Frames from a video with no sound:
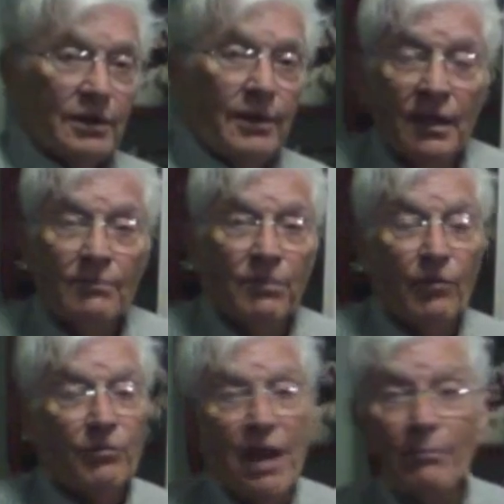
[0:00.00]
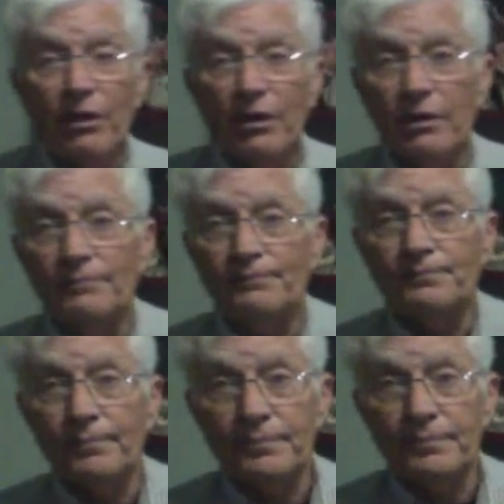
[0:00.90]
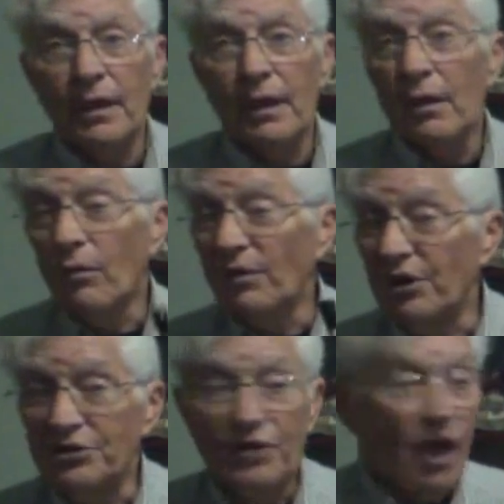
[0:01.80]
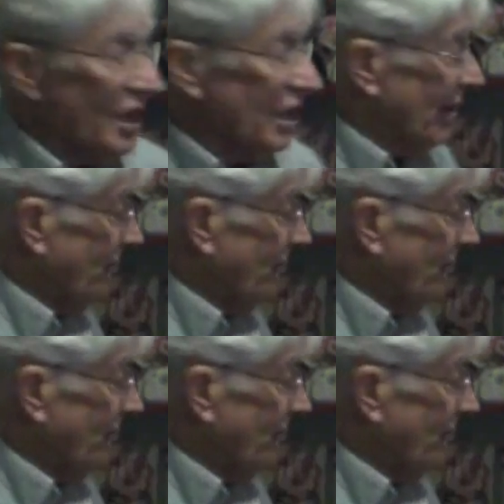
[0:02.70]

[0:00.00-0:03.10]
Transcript: But remember, when you're talking about